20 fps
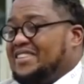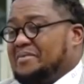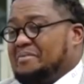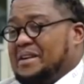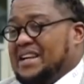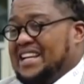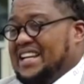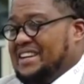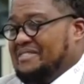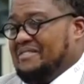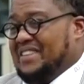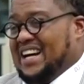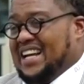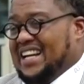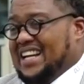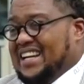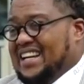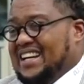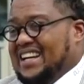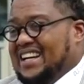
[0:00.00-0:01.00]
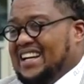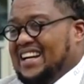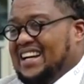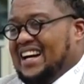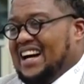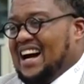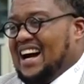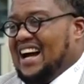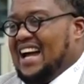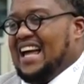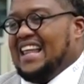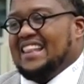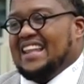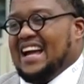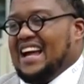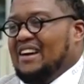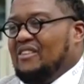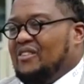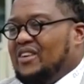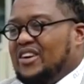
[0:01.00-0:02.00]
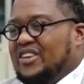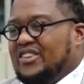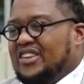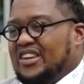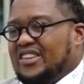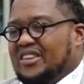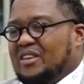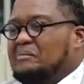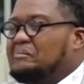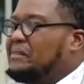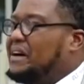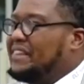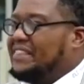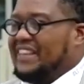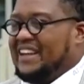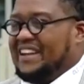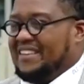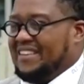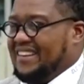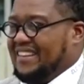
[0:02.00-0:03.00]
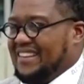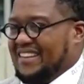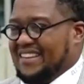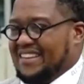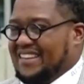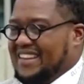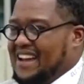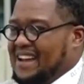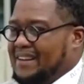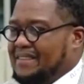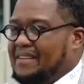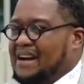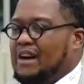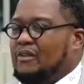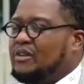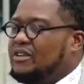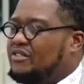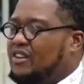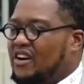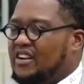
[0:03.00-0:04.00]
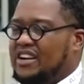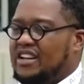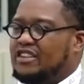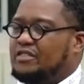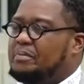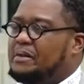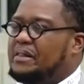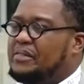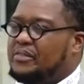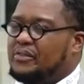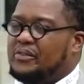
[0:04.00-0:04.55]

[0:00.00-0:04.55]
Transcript: spending money. Uh, and, and, we're just a month into this thing, and we've already spent